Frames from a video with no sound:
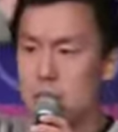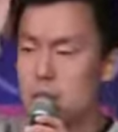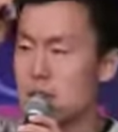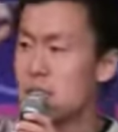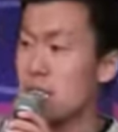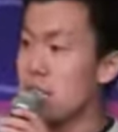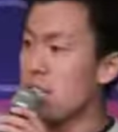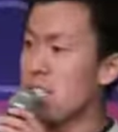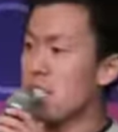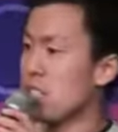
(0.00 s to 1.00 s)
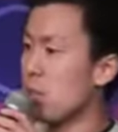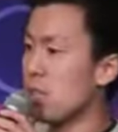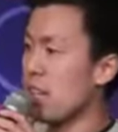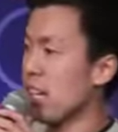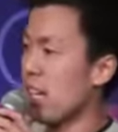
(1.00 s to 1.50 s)
It's like, the thing is, there's
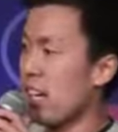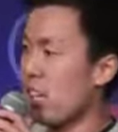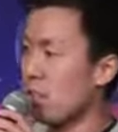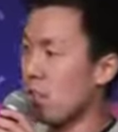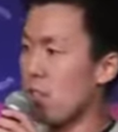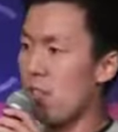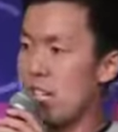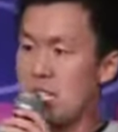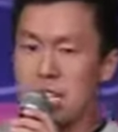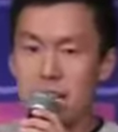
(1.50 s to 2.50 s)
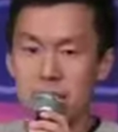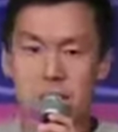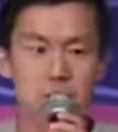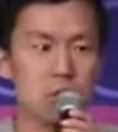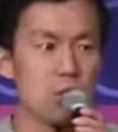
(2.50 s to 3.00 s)
only like a handful of Asian
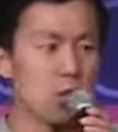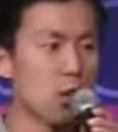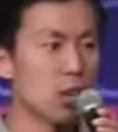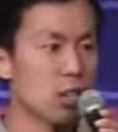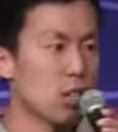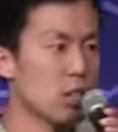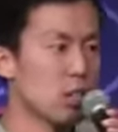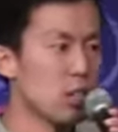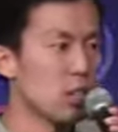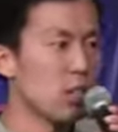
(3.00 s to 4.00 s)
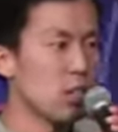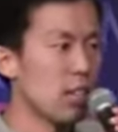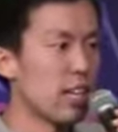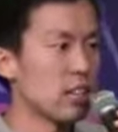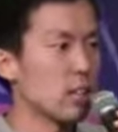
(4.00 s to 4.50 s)
actors in New York.
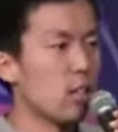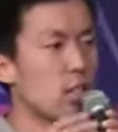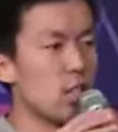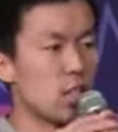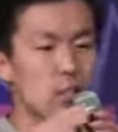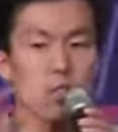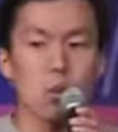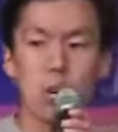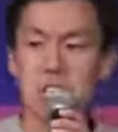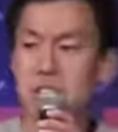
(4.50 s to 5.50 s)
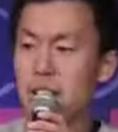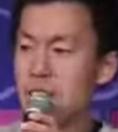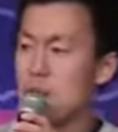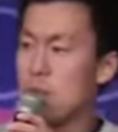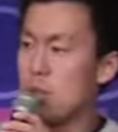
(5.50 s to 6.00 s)
Like if you're ever watching
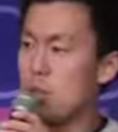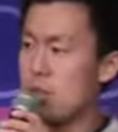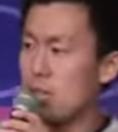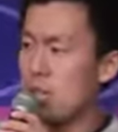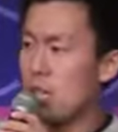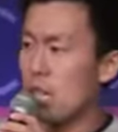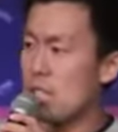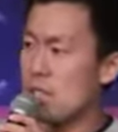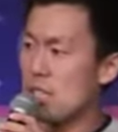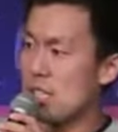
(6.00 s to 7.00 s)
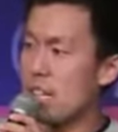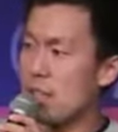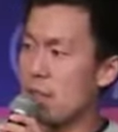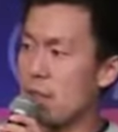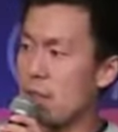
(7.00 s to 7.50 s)
like a movie and you see
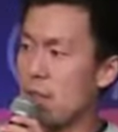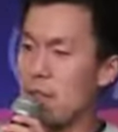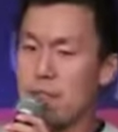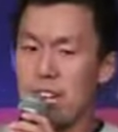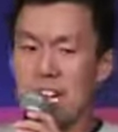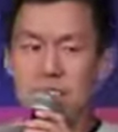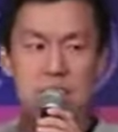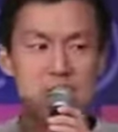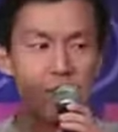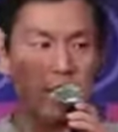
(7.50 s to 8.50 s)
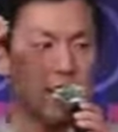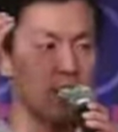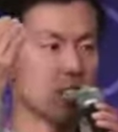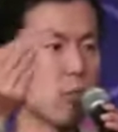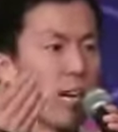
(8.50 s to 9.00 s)
like five Asian
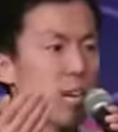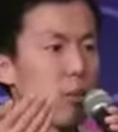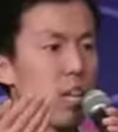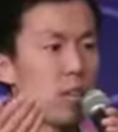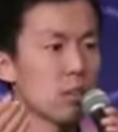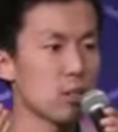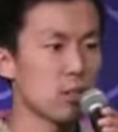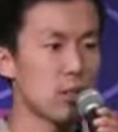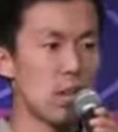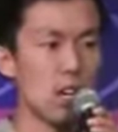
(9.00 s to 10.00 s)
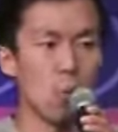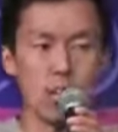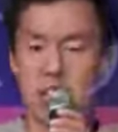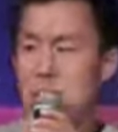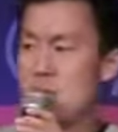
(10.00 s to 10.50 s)
guys in the background,
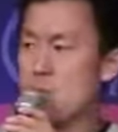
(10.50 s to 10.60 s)
one of them is